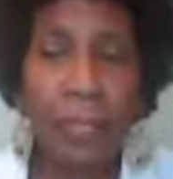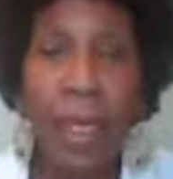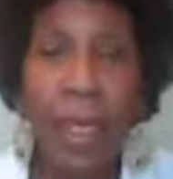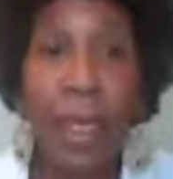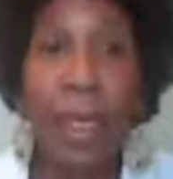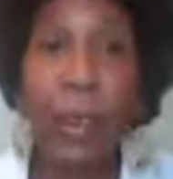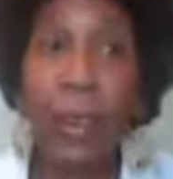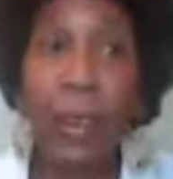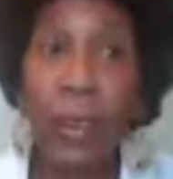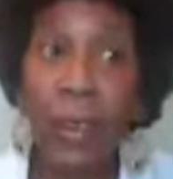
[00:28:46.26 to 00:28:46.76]

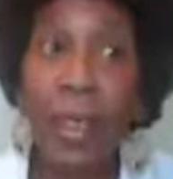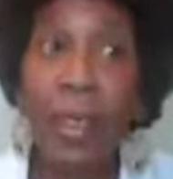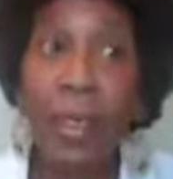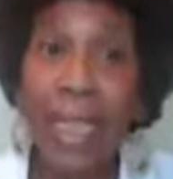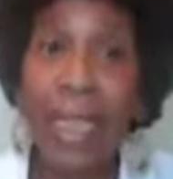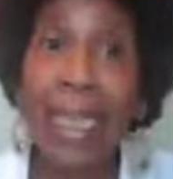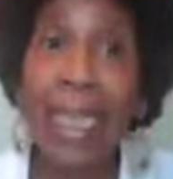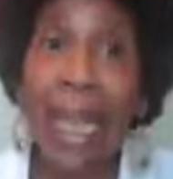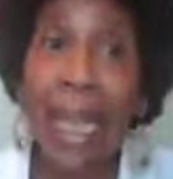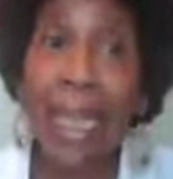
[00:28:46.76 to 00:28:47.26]
Ku Klux
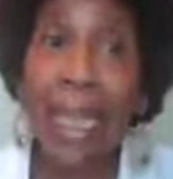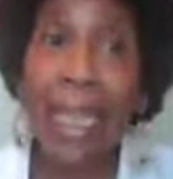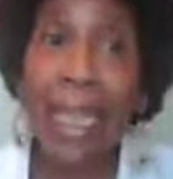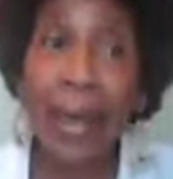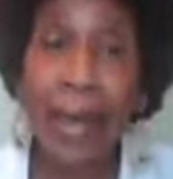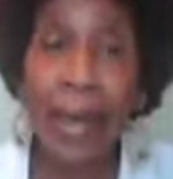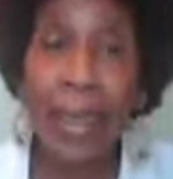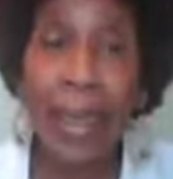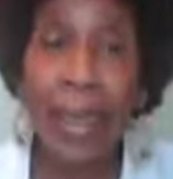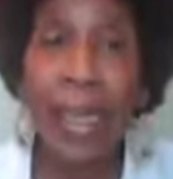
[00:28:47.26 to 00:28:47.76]
Klan
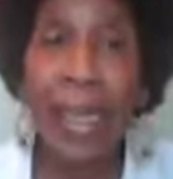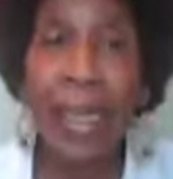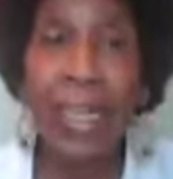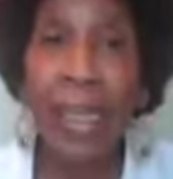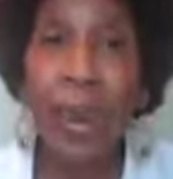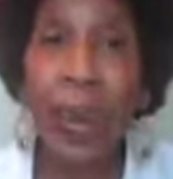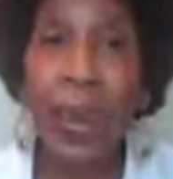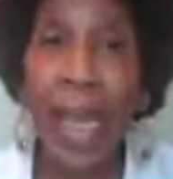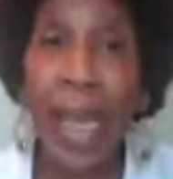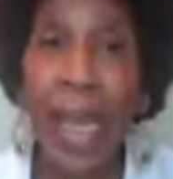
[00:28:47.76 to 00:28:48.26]
area.
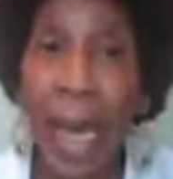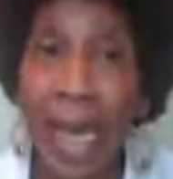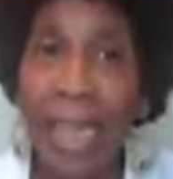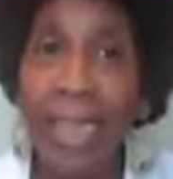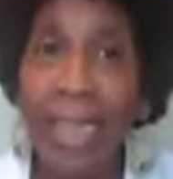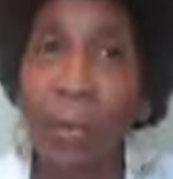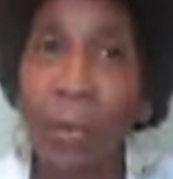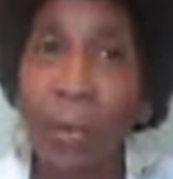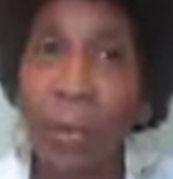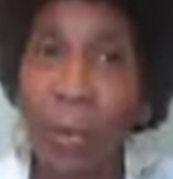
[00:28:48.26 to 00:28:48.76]
So we
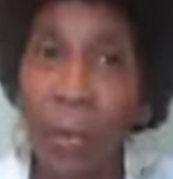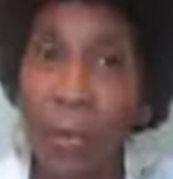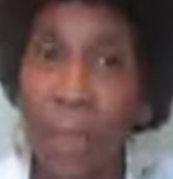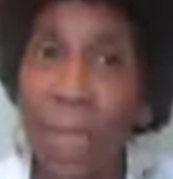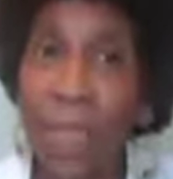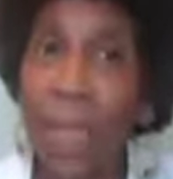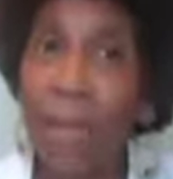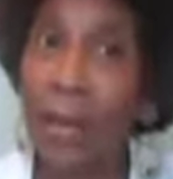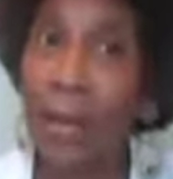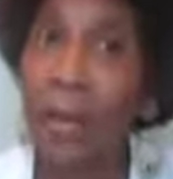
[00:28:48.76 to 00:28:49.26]
actually pulled
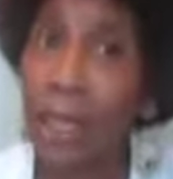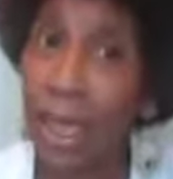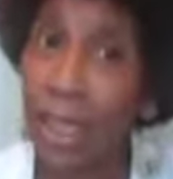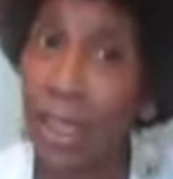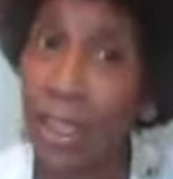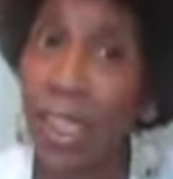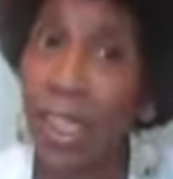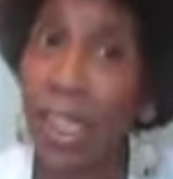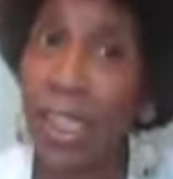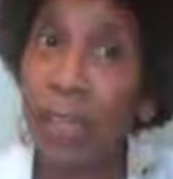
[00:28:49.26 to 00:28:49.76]
together, not
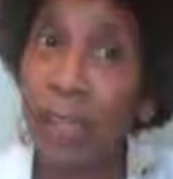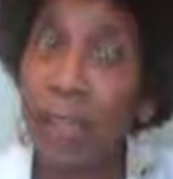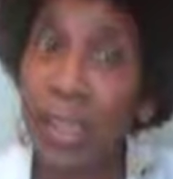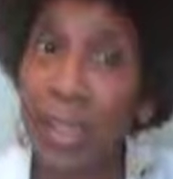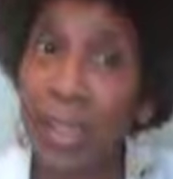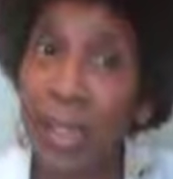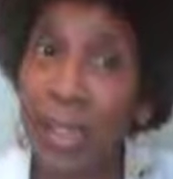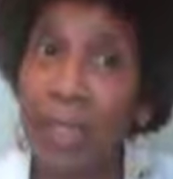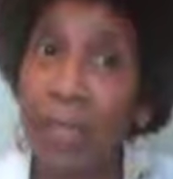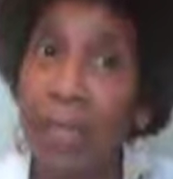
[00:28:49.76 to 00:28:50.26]
just
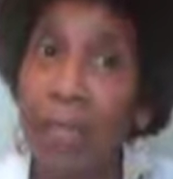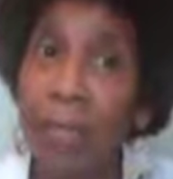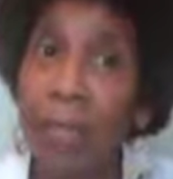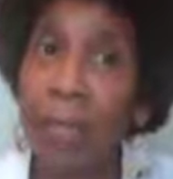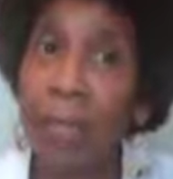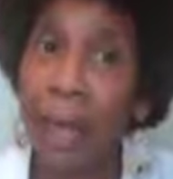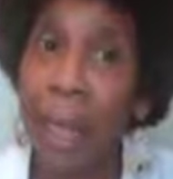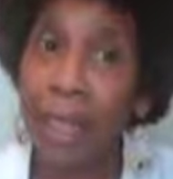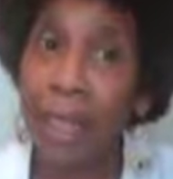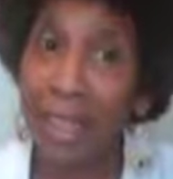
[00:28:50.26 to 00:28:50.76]
because of
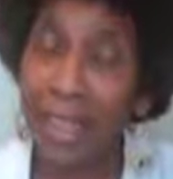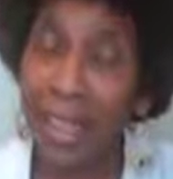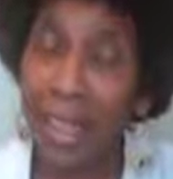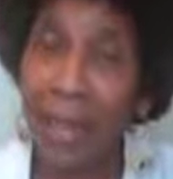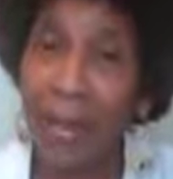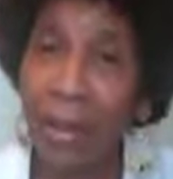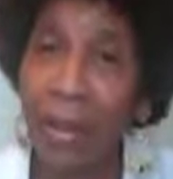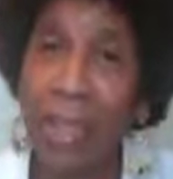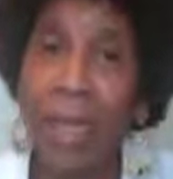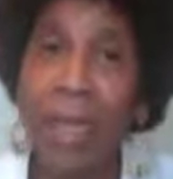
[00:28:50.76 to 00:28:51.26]

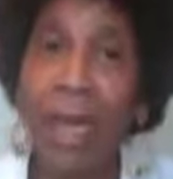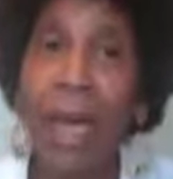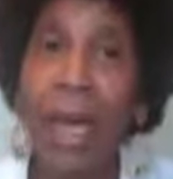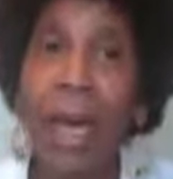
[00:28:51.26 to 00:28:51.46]
monetarily,